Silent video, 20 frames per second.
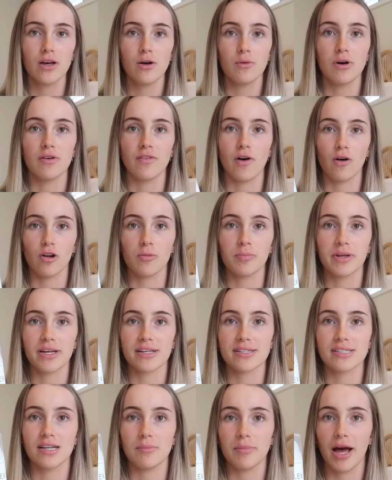We have
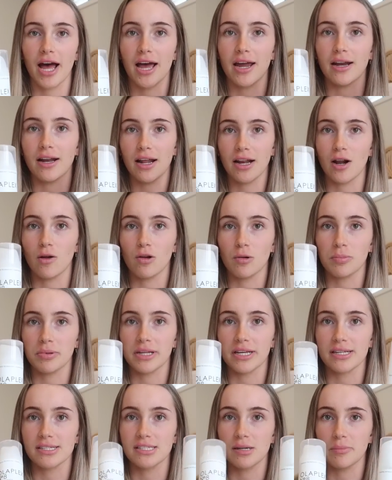Olaplex number 8 and
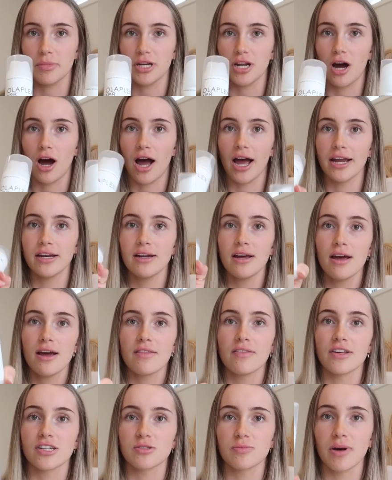Olaplex number 9.
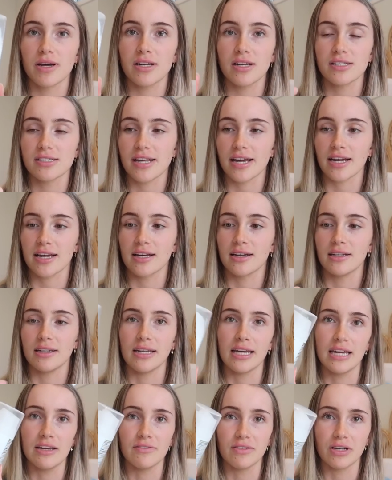This one is like a
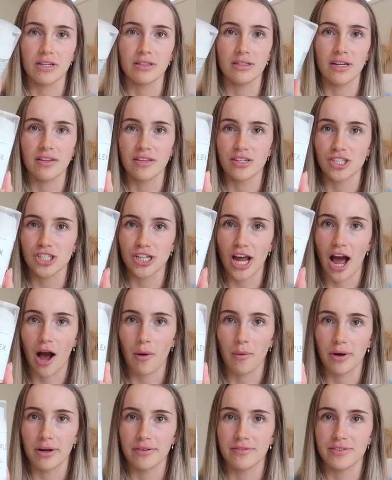leave-in in the
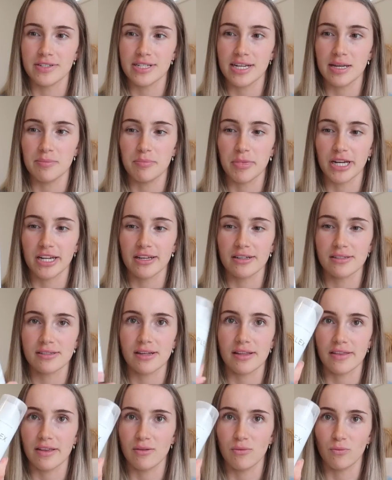shower for 10 minutes
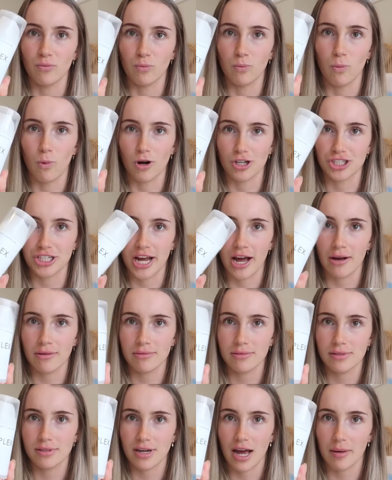and then wash
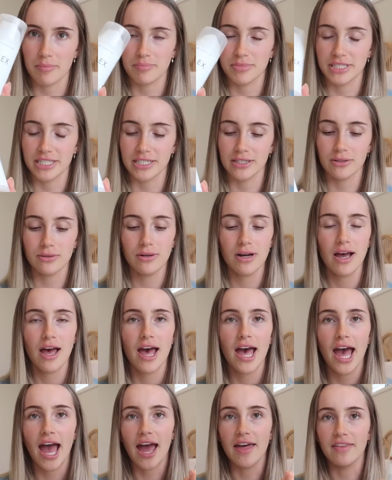out type deal.
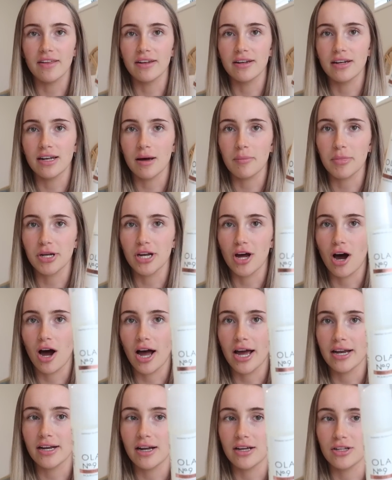And then number
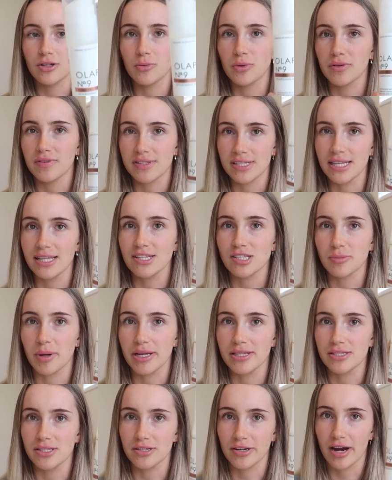9, you would have seen this on my
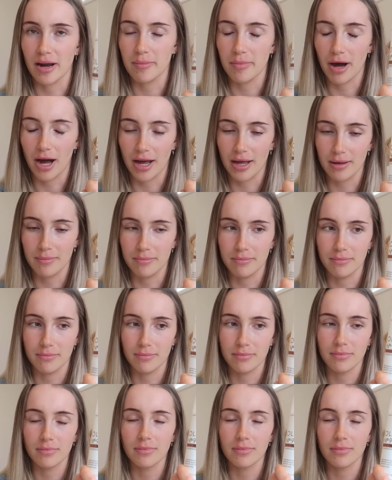Instagram, I am